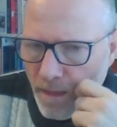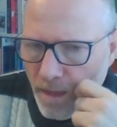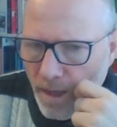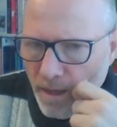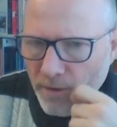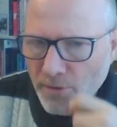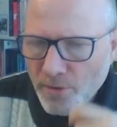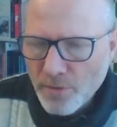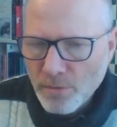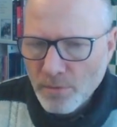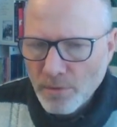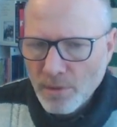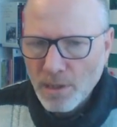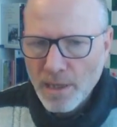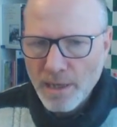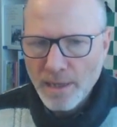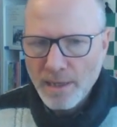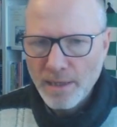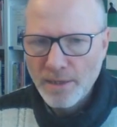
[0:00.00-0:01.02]
I don't
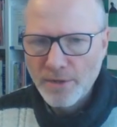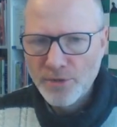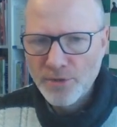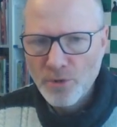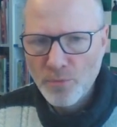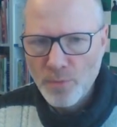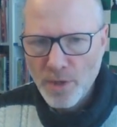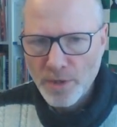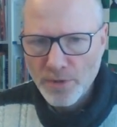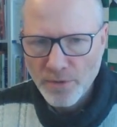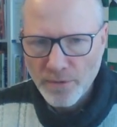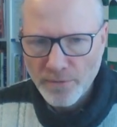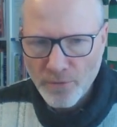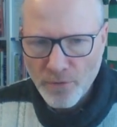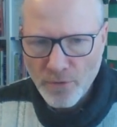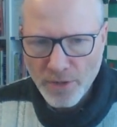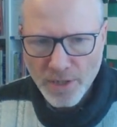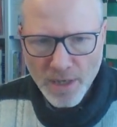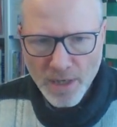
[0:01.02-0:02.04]
like it so much. Of
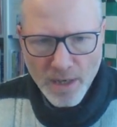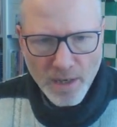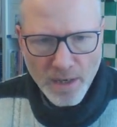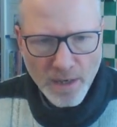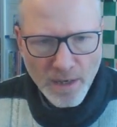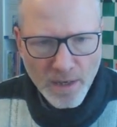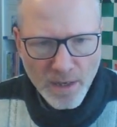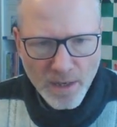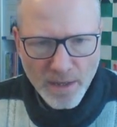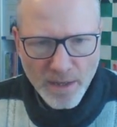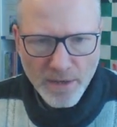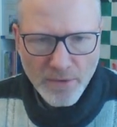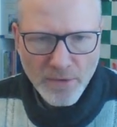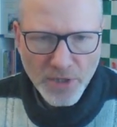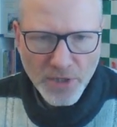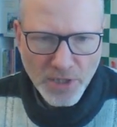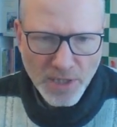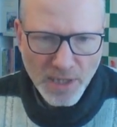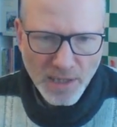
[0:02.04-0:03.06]
course, there is
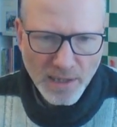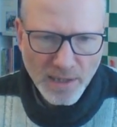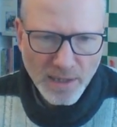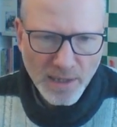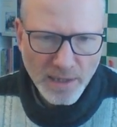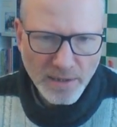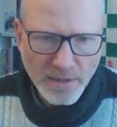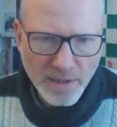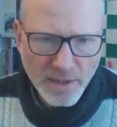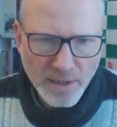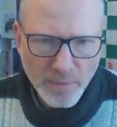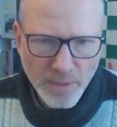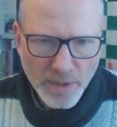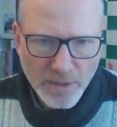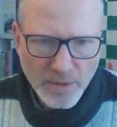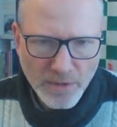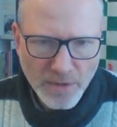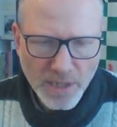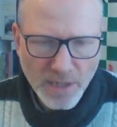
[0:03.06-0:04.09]
still an idea
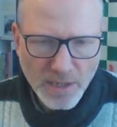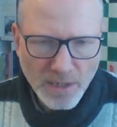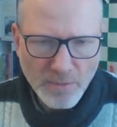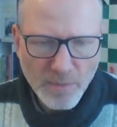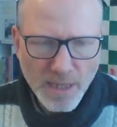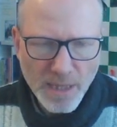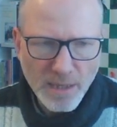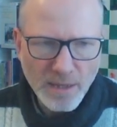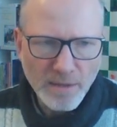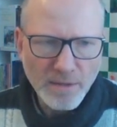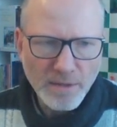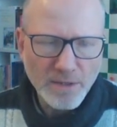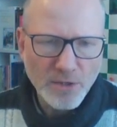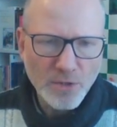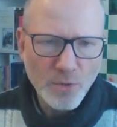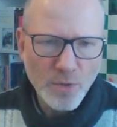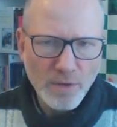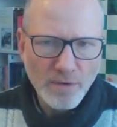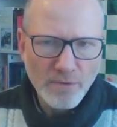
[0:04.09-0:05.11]
because he's making this
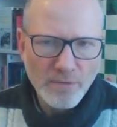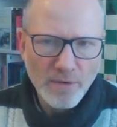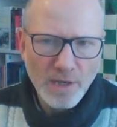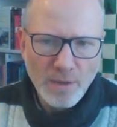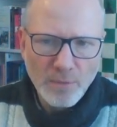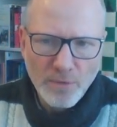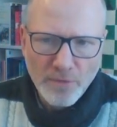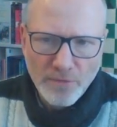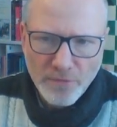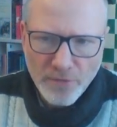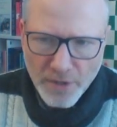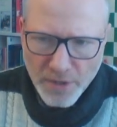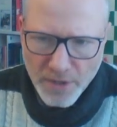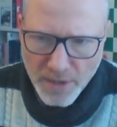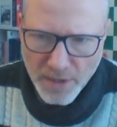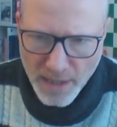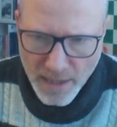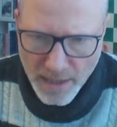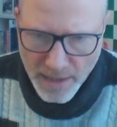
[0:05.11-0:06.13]
square available for his
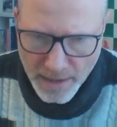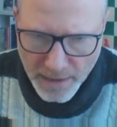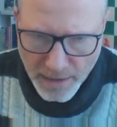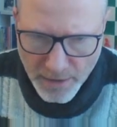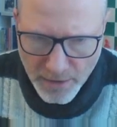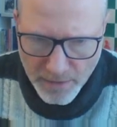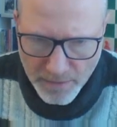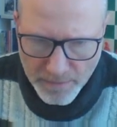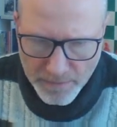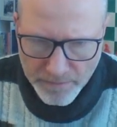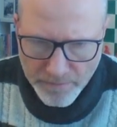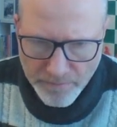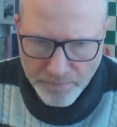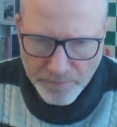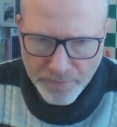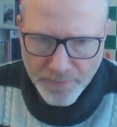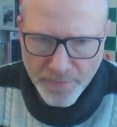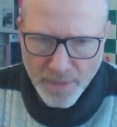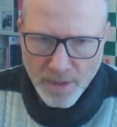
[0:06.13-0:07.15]
knight.
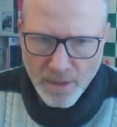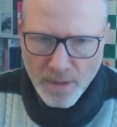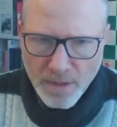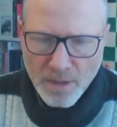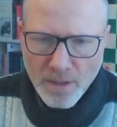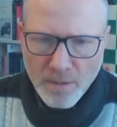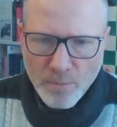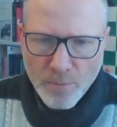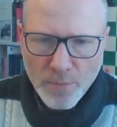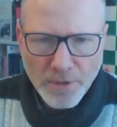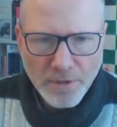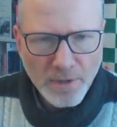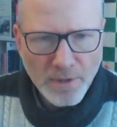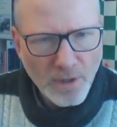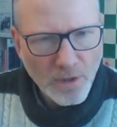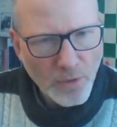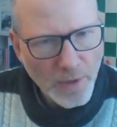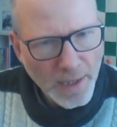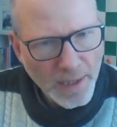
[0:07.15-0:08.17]
But the
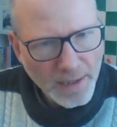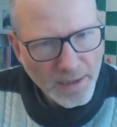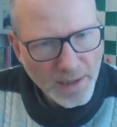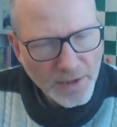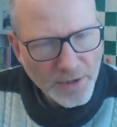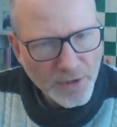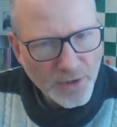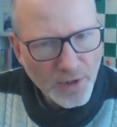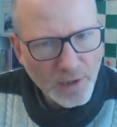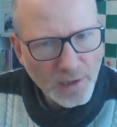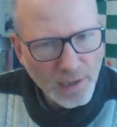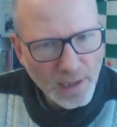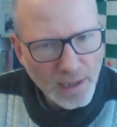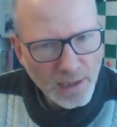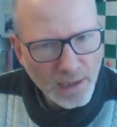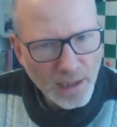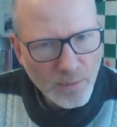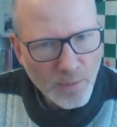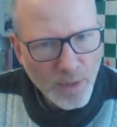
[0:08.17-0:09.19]
queen is
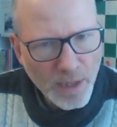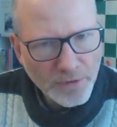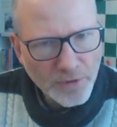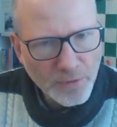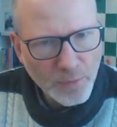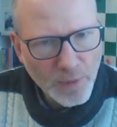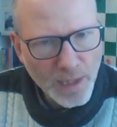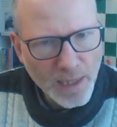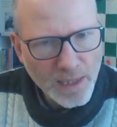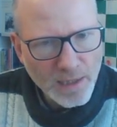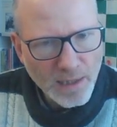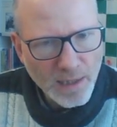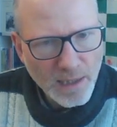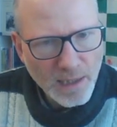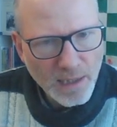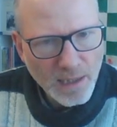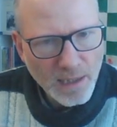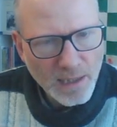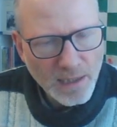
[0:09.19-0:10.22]
clearly better placed than
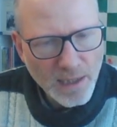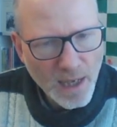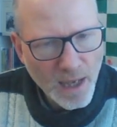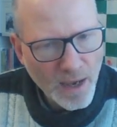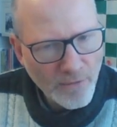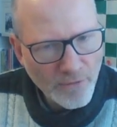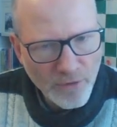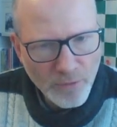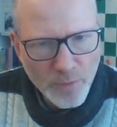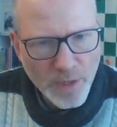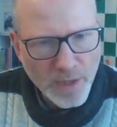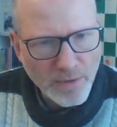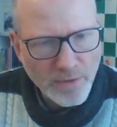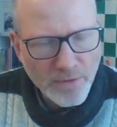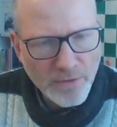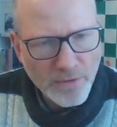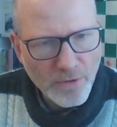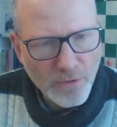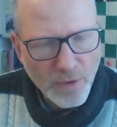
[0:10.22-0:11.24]
it has ever been
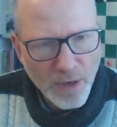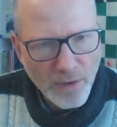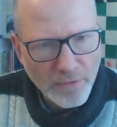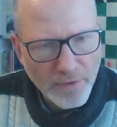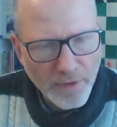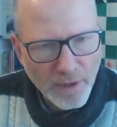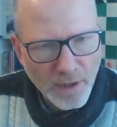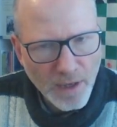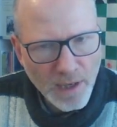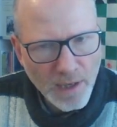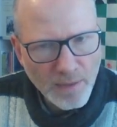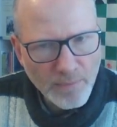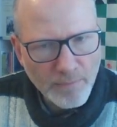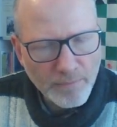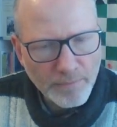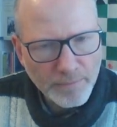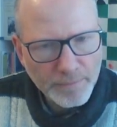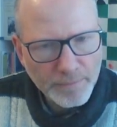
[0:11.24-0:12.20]
throughout the game.